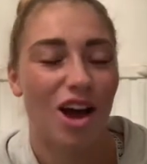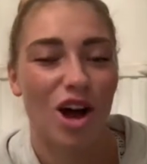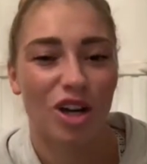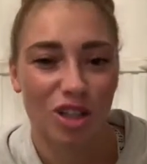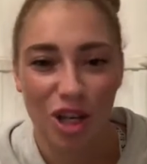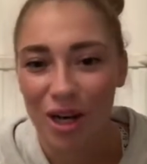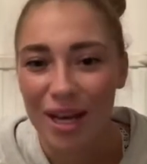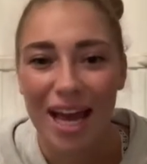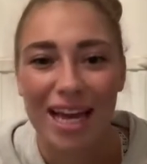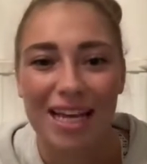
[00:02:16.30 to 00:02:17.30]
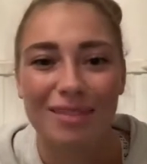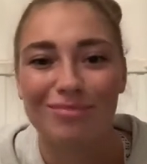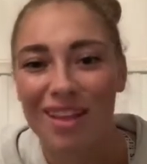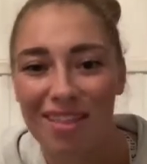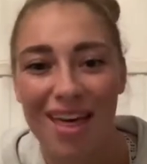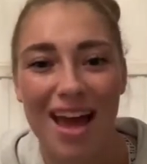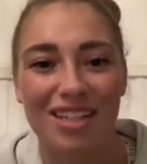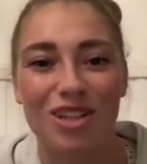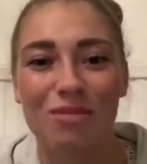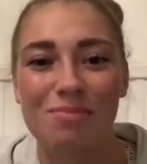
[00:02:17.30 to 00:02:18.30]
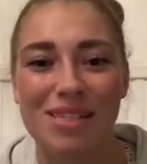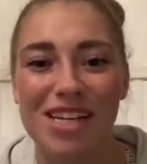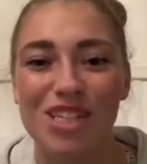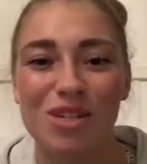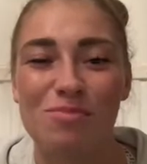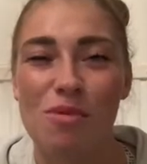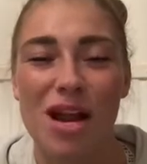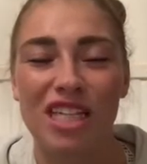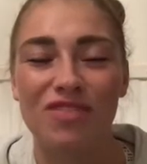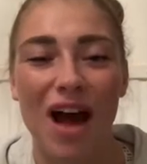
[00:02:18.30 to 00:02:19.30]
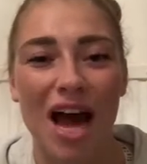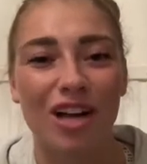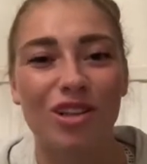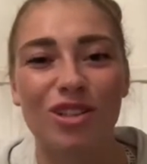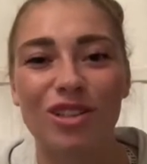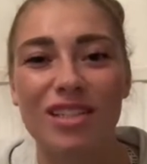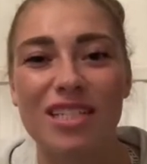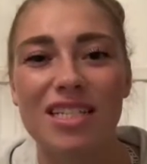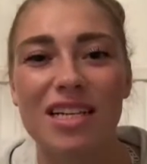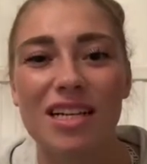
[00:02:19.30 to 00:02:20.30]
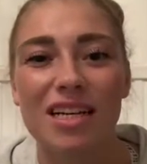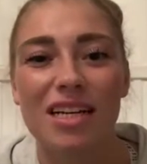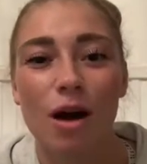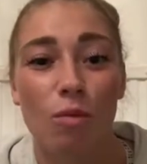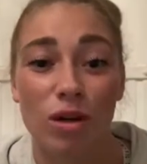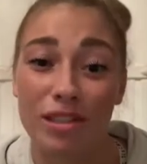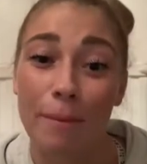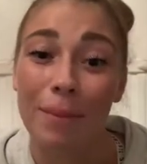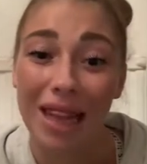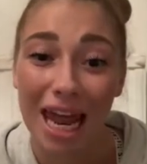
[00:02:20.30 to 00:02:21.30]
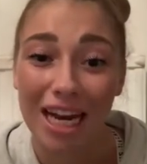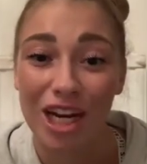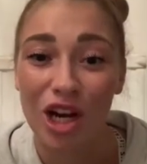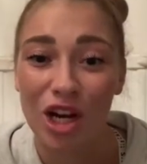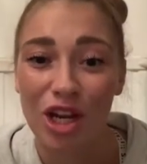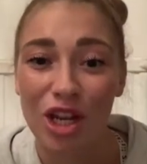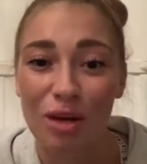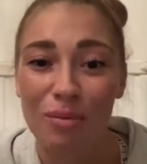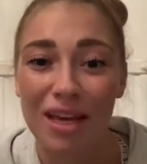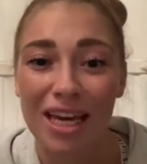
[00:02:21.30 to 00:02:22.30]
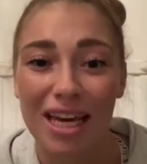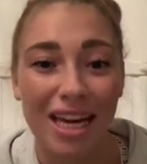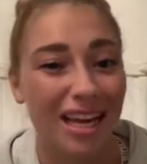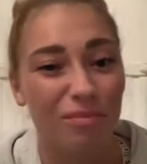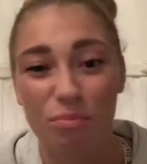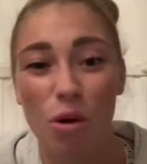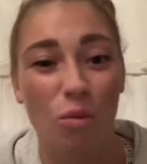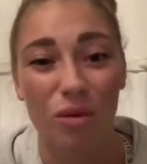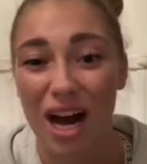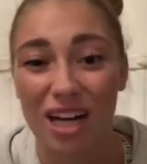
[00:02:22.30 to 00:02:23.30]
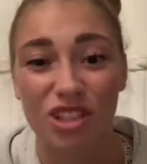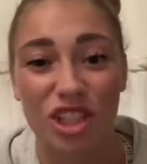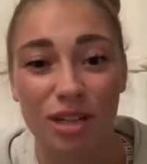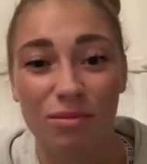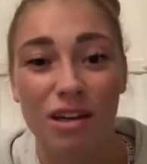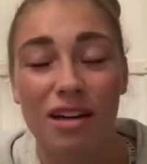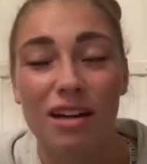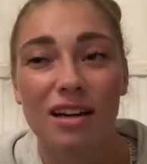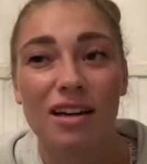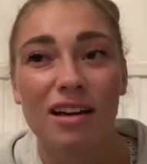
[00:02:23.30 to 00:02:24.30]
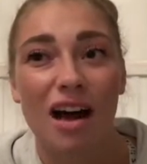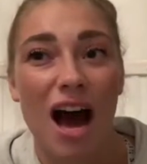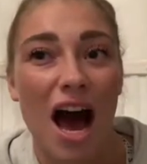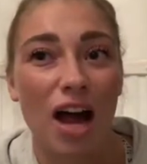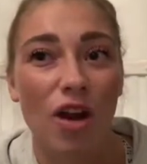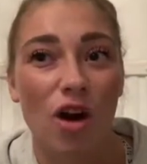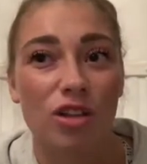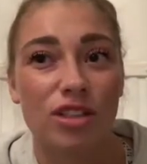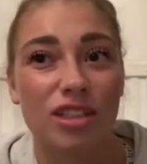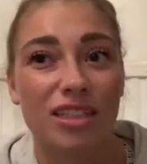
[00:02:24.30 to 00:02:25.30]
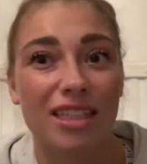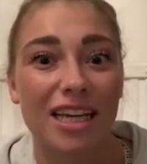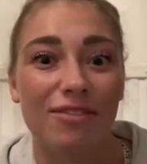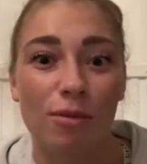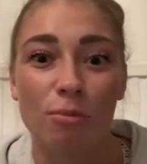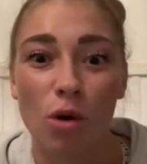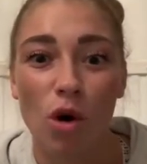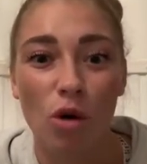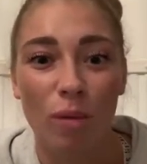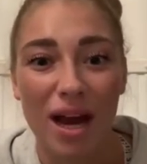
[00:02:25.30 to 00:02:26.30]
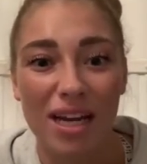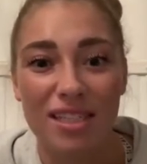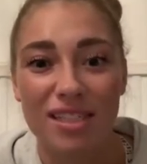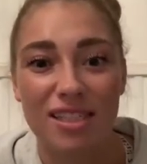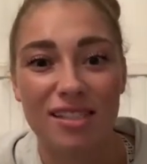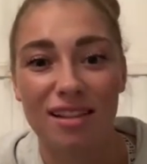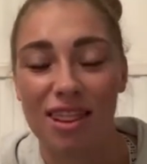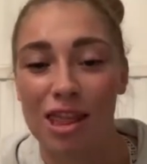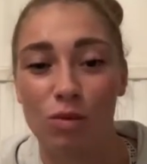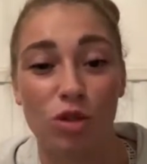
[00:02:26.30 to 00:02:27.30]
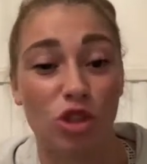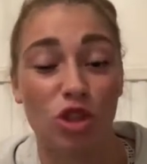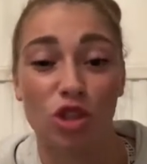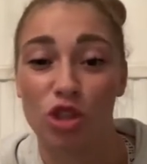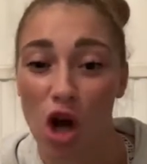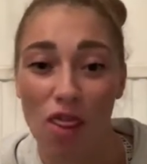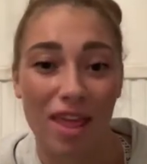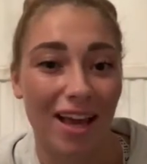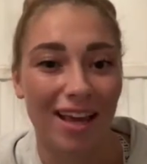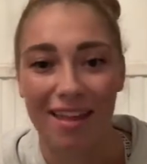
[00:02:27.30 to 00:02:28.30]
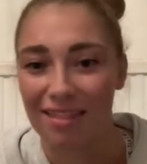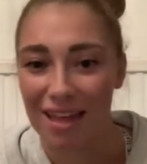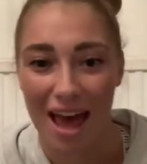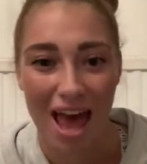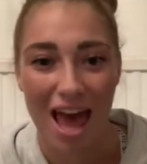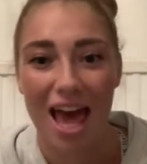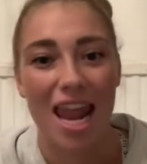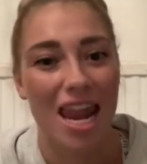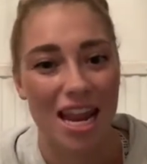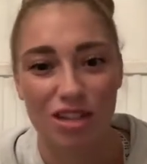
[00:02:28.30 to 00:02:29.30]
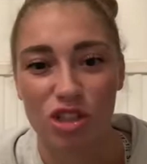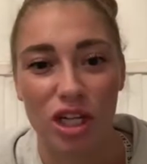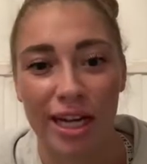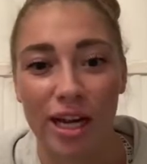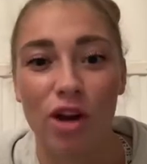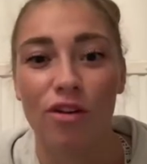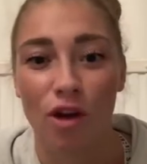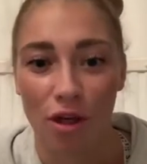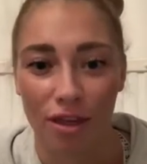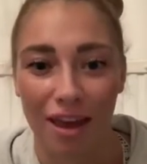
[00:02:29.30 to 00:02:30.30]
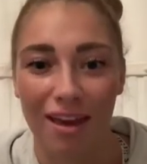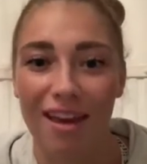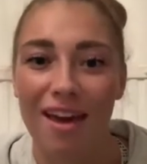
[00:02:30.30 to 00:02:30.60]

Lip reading: Along came the third competition, British finals. Wasn't planning on a new bikini, but we had to. I lost even more weight. There was nothing there, literally nothing.